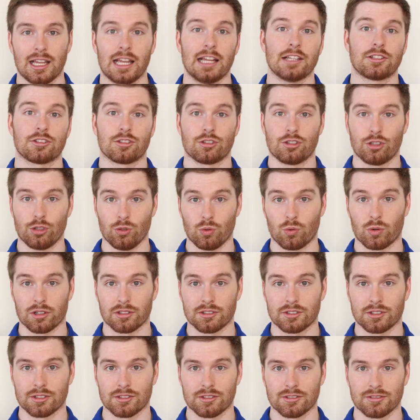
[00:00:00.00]
it's two
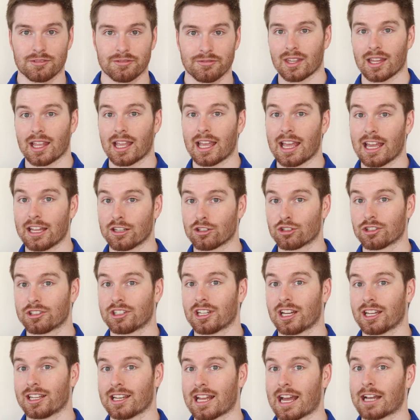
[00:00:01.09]
words. And good
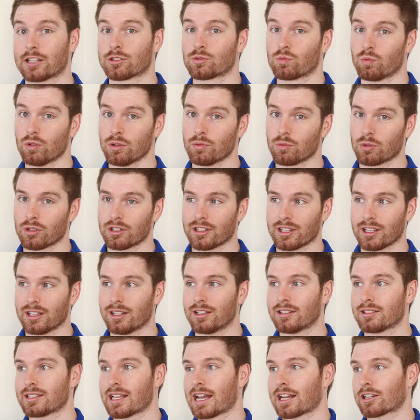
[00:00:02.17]
night as one word
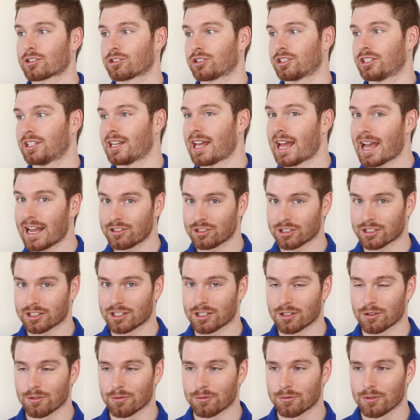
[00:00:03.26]
is actually an
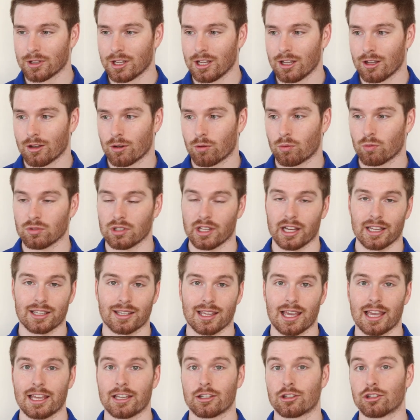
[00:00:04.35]
adjective
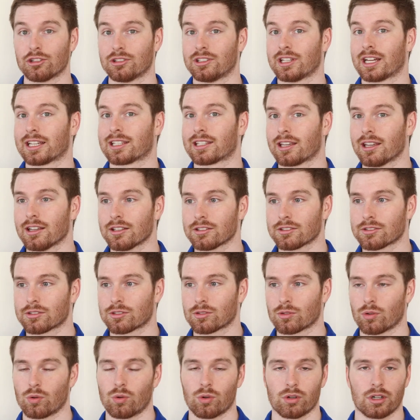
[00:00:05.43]
like a goodnight
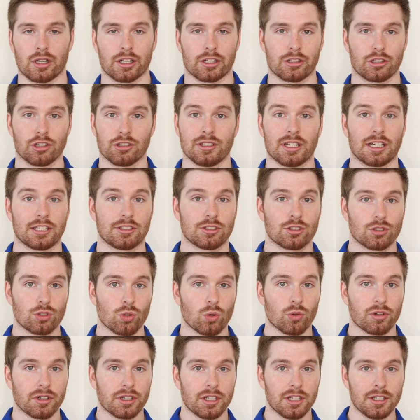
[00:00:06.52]
kiss or a goodnight
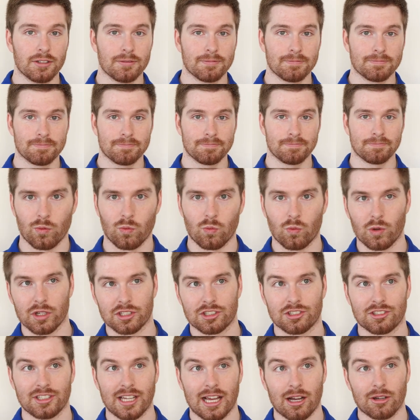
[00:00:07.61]
story,
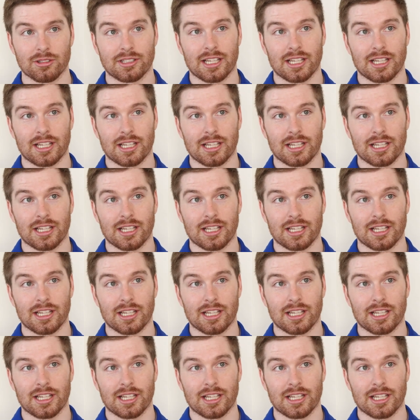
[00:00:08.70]
which now